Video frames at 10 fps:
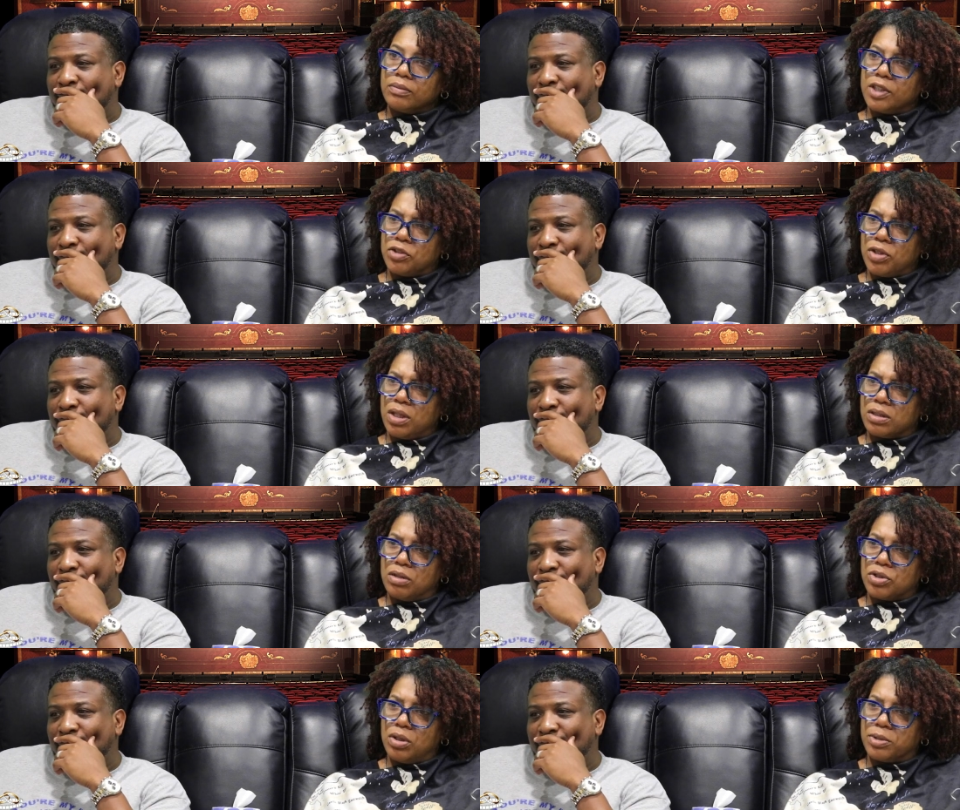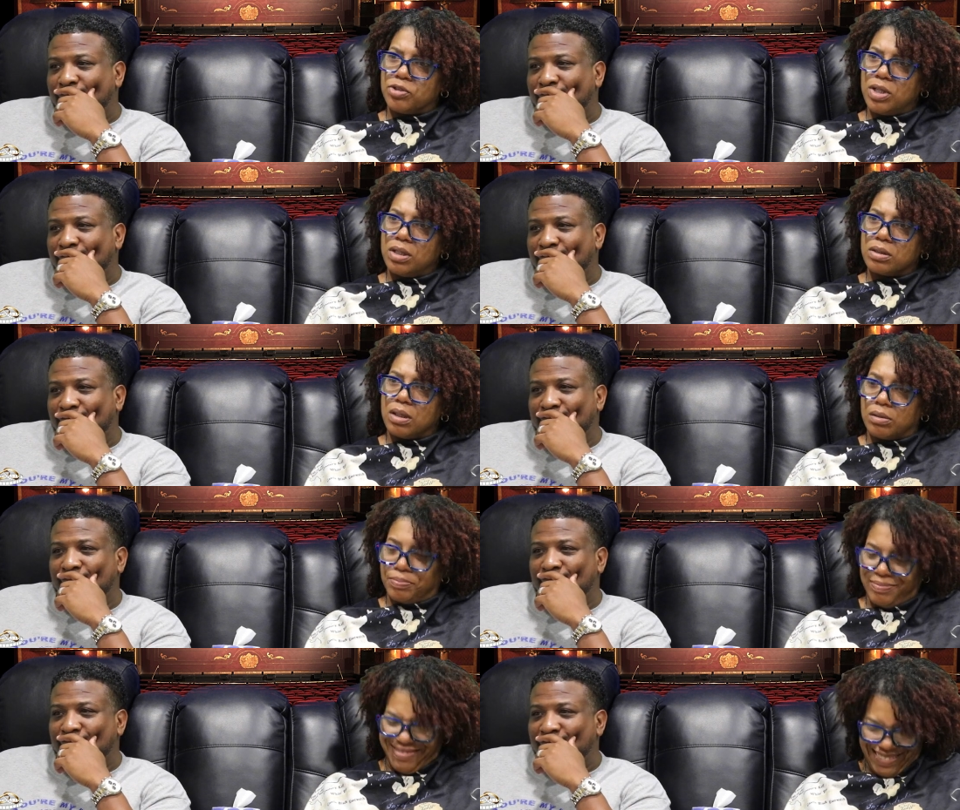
Speaker 1: The drugs? Don't show them the drugs. Oh.